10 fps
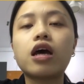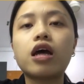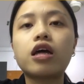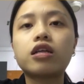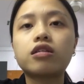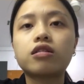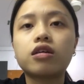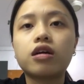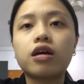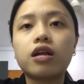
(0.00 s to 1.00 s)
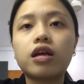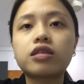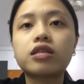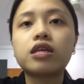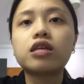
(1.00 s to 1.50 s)
and
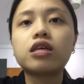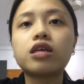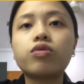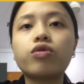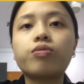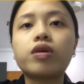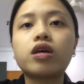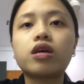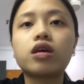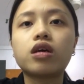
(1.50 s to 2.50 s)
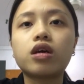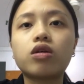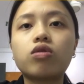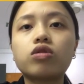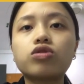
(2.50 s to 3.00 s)
lastly t will be
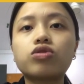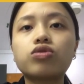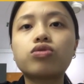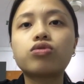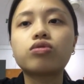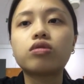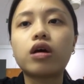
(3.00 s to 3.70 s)
equals to